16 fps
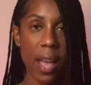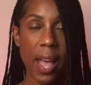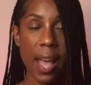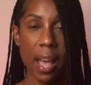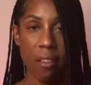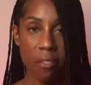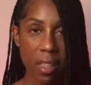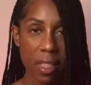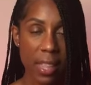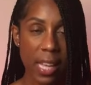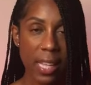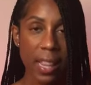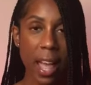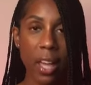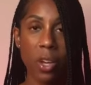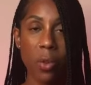Everything
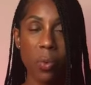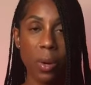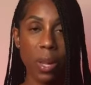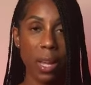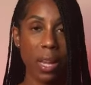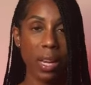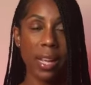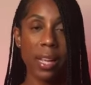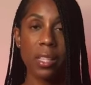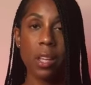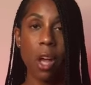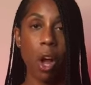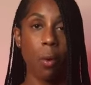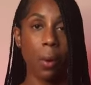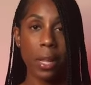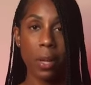that you need is
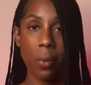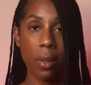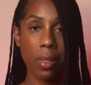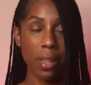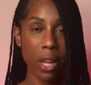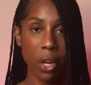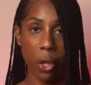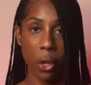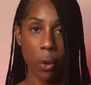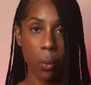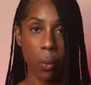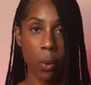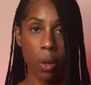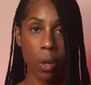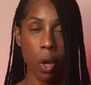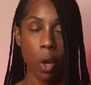already within you.
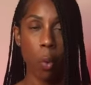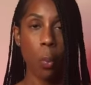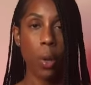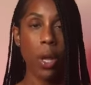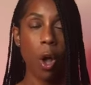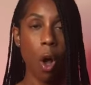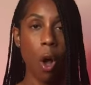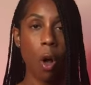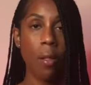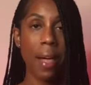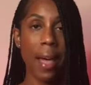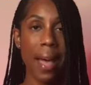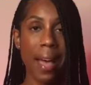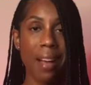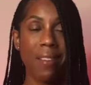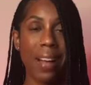We all have